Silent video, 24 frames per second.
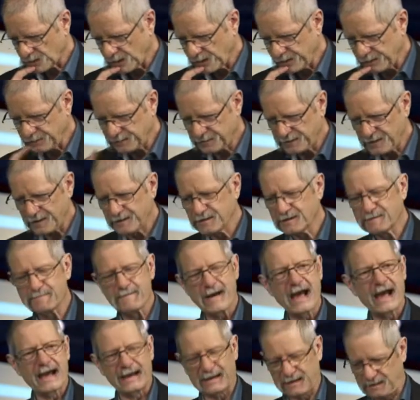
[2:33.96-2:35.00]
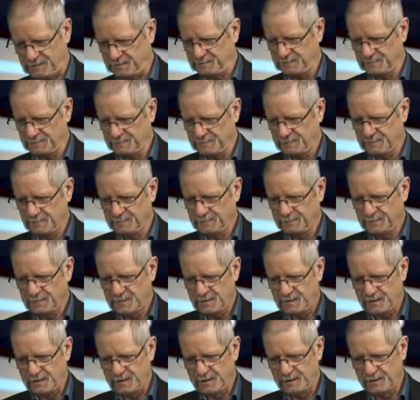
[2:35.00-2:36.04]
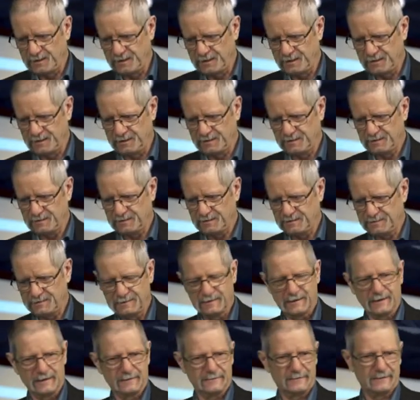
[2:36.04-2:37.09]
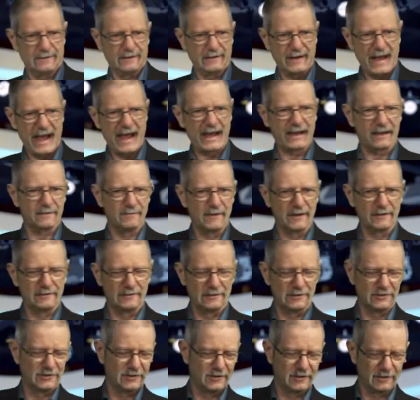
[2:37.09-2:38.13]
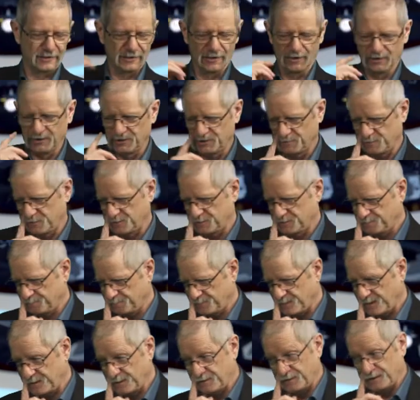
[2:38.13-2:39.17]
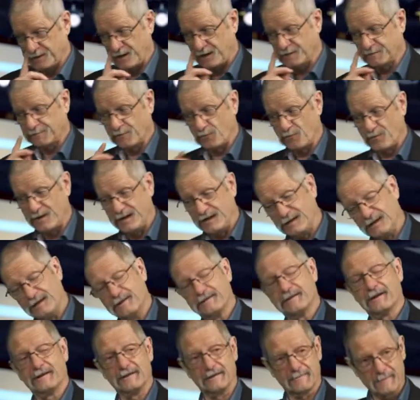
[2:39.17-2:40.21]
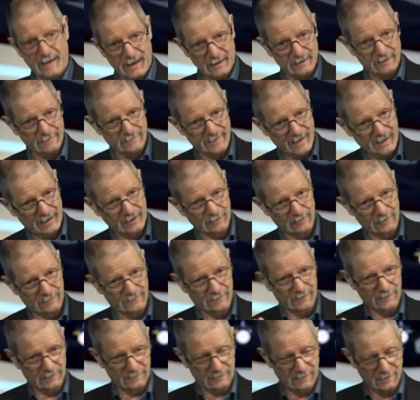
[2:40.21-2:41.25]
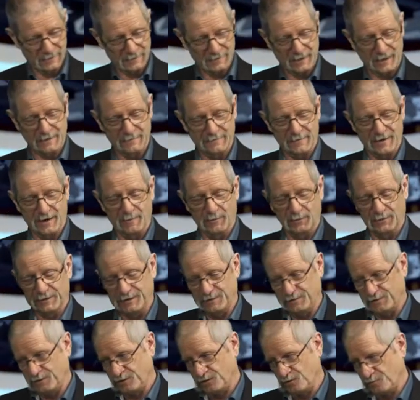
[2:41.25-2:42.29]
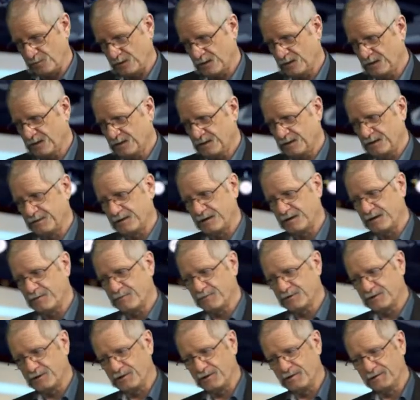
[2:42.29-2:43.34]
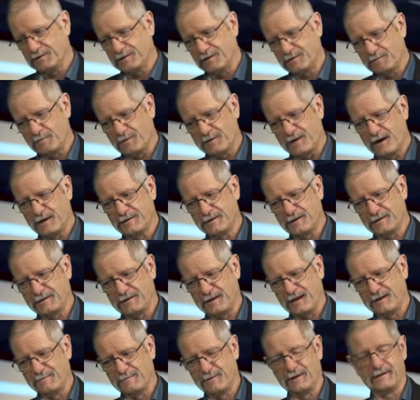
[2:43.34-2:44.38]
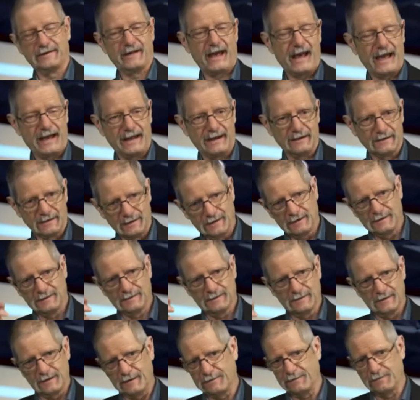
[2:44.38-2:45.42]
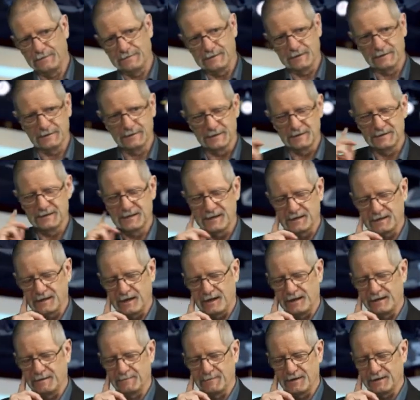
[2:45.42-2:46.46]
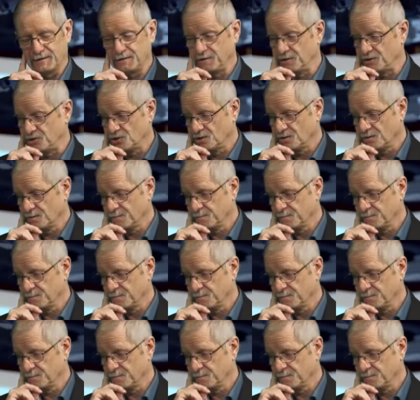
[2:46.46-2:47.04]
It sends back an ACK message, an acknowledgement, and in the case of a read, it sends back the value of the state variable in the loop, and then it recurses with either state plus n if you sent it a tick n message,